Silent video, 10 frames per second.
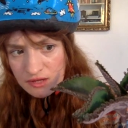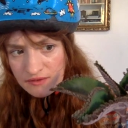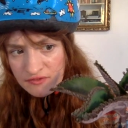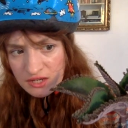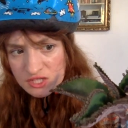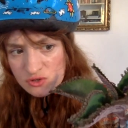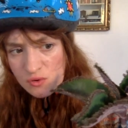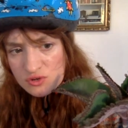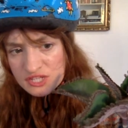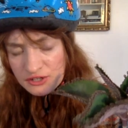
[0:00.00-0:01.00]
I think it's
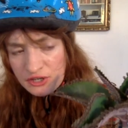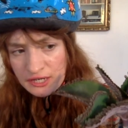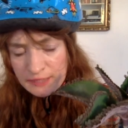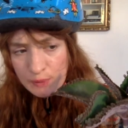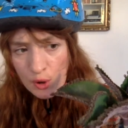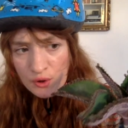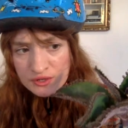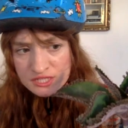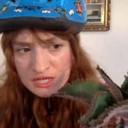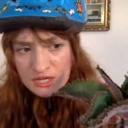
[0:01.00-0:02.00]
called succulent
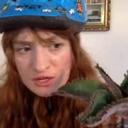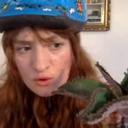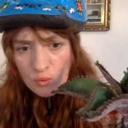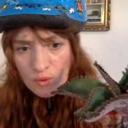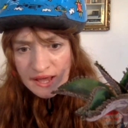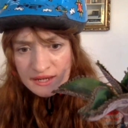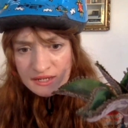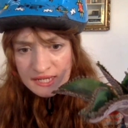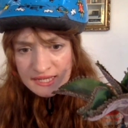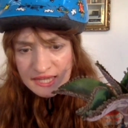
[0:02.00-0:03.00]
because when
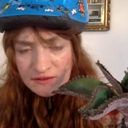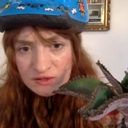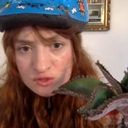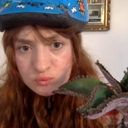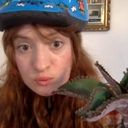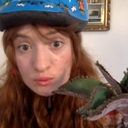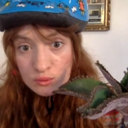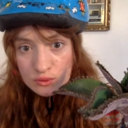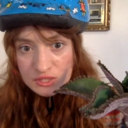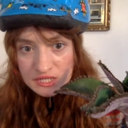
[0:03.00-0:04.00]
there is
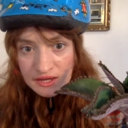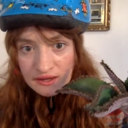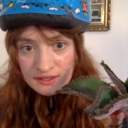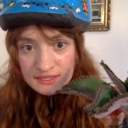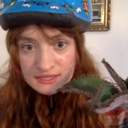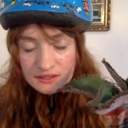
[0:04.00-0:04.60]
water